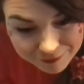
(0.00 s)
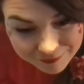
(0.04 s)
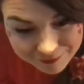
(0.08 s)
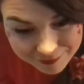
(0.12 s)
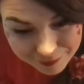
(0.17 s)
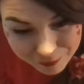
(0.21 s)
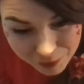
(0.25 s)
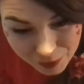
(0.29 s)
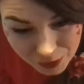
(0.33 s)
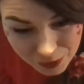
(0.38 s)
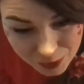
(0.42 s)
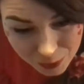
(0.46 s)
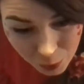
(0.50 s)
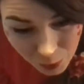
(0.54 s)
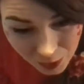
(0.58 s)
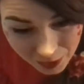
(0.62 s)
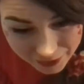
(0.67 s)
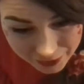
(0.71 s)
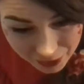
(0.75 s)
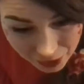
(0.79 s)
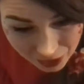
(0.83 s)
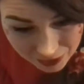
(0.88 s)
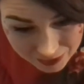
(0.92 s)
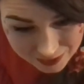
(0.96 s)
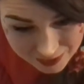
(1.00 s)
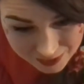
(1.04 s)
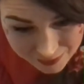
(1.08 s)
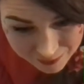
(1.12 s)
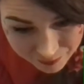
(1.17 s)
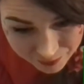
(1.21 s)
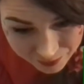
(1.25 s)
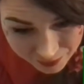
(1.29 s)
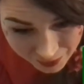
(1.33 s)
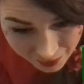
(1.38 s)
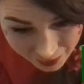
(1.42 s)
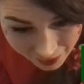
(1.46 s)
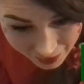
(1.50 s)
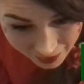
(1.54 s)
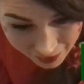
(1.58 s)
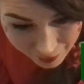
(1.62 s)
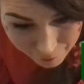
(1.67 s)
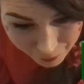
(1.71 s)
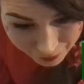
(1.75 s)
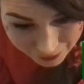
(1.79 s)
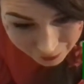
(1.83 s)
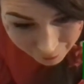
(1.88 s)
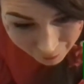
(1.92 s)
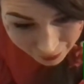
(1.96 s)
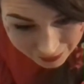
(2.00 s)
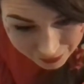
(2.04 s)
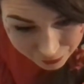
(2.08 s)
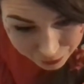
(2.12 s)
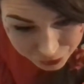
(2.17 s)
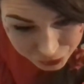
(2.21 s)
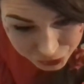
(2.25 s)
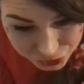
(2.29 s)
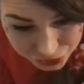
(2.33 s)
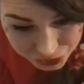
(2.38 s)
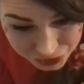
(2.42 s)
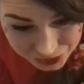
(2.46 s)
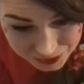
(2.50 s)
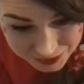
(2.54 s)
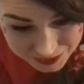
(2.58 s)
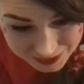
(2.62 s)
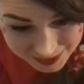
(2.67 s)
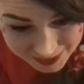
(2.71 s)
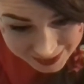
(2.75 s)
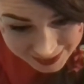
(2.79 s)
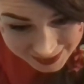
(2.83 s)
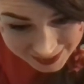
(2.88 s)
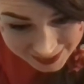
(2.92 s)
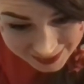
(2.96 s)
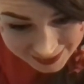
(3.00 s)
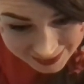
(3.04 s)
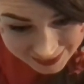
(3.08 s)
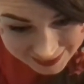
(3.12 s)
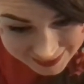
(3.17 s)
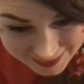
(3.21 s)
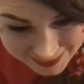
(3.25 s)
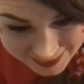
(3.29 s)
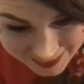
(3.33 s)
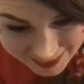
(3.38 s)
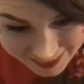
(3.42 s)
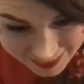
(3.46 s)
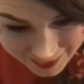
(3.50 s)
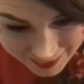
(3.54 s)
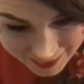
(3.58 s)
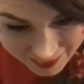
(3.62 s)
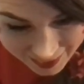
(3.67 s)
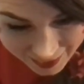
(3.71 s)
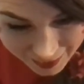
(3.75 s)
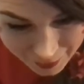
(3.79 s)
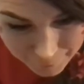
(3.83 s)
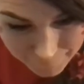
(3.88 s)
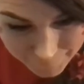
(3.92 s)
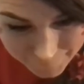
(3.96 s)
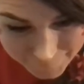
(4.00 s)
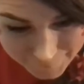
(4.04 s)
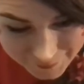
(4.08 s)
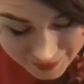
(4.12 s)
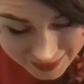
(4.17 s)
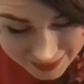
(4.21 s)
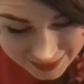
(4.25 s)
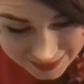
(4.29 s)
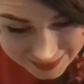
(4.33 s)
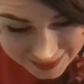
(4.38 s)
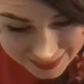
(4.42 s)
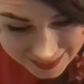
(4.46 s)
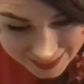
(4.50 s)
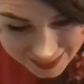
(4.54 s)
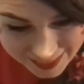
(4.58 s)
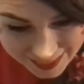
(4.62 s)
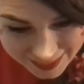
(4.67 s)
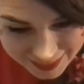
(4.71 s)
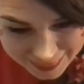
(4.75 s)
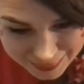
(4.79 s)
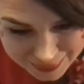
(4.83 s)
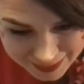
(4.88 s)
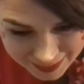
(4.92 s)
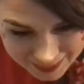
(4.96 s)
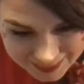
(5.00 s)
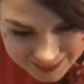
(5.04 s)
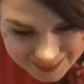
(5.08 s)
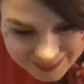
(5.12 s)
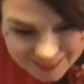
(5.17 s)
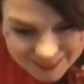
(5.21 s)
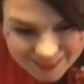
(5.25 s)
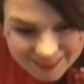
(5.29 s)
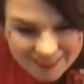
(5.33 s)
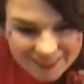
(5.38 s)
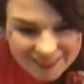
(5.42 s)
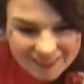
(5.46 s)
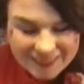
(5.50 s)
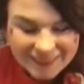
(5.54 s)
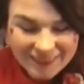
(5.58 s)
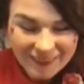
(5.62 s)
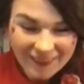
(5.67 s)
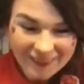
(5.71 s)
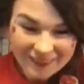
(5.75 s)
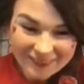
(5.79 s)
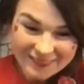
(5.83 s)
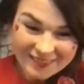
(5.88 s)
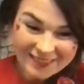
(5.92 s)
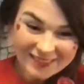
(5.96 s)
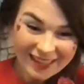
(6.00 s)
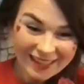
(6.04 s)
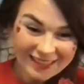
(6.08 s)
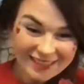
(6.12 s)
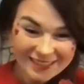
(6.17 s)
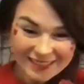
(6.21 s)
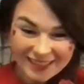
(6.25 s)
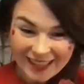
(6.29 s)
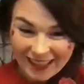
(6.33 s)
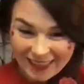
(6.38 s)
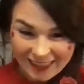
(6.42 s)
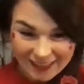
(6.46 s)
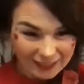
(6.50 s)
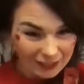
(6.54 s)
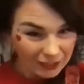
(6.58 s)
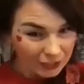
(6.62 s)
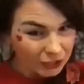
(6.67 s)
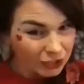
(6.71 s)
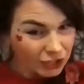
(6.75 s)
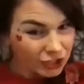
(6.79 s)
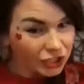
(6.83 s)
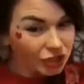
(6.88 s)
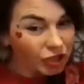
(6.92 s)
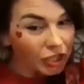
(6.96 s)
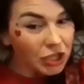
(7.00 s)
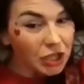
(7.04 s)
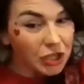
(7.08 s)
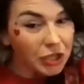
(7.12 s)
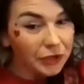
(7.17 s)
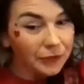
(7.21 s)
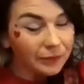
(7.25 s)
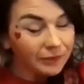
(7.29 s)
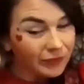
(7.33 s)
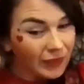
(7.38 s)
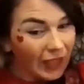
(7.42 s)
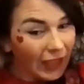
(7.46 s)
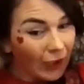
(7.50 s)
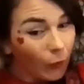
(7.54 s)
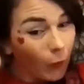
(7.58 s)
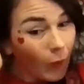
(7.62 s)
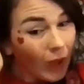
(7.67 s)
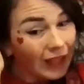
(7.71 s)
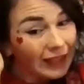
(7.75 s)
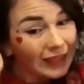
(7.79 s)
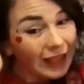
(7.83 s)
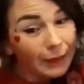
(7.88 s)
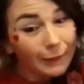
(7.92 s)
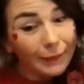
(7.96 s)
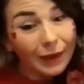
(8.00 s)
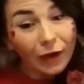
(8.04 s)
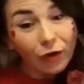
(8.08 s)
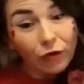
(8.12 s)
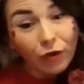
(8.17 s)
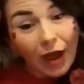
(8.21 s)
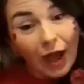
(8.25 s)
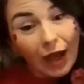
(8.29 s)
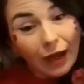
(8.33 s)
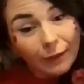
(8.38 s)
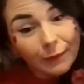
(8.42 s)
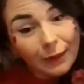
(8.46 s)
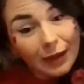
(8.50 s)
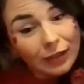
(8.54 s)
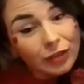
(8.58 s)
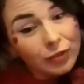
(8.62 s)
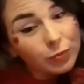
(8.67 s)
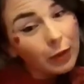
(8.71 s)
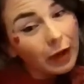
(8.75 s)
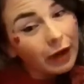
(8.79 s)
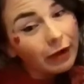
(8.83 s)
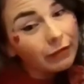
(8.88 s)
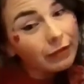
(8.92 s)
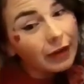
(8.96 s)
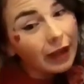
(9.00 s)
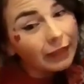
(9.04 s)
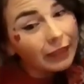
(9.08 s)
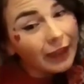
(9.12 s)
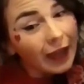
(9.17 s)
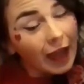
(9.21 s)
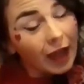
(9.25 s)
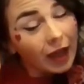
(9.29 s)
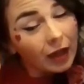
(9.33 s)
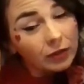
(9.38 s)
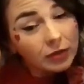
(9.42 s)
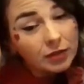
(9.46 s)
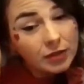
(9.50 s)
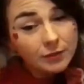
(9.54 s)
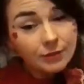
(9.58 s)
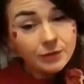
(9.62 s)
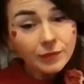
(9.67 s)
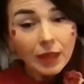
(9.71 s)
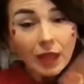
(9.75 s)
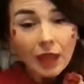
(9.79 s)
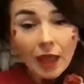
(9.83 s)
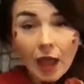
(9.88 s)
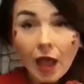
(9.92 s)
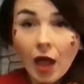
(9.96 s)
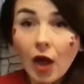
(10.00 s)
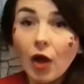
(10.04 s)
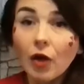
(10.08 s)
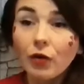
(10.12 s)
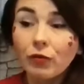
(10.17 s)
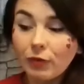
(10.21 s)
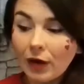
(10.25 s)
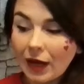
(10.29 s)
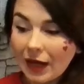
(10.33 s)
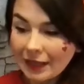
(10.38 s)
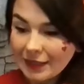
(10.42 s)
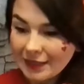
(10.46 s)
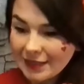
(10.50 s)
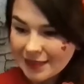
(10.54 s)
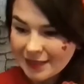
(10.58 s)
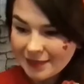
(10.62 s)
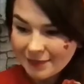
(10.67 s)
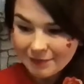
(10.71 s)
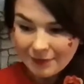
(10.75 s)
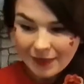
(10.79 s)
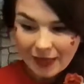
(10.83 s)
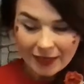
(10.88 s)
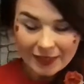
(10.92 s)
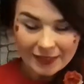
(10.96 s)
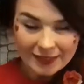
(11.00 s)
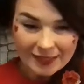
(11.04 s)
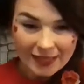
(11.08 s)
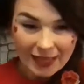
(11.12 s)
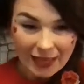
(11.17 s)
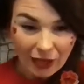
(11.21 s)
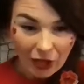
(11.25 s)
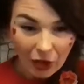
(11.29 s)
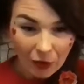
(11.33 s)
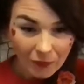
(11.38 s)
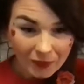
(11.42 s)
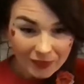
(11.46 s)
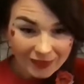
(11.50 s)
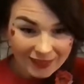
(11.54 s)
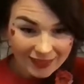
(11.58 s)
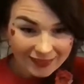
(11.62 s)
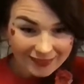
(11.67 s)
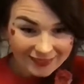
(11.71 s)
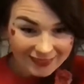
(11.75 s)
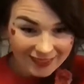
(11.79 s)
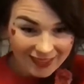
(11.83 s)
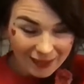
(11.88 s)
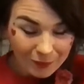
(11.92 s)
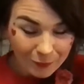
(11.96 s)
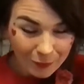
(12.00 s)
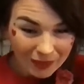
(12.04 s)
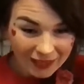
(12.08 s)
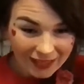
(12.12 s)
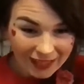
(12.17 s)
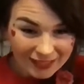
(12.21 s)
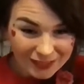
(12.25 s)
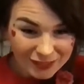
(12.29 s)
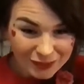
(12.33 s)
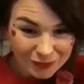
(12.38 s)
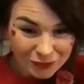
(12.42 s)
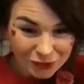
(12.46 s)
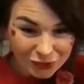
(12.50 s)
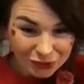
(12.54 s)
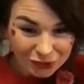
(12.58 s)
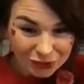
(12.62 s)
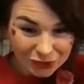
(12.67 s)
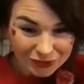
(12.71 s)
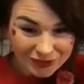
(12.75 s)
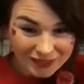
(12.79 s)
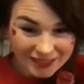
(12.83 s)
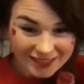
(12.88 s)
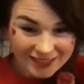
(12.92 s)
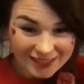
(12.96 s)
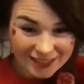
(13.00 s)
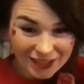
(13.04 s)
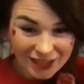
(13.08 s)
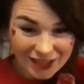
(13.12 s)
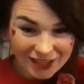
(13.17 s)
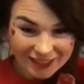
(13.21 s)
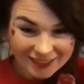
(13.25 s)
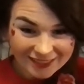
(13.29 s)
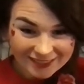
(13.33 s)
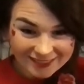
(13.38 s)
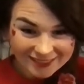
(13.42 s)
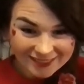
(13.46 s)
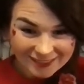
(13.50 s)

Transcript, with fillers: because why not? Um, hello, Ella and Jordan. Amelia, thank you. Oh, I'm glad you like the costume. I quite like my crown. I might just wear it around the house. Right, I need to get going, don't I? Better get some drawing done.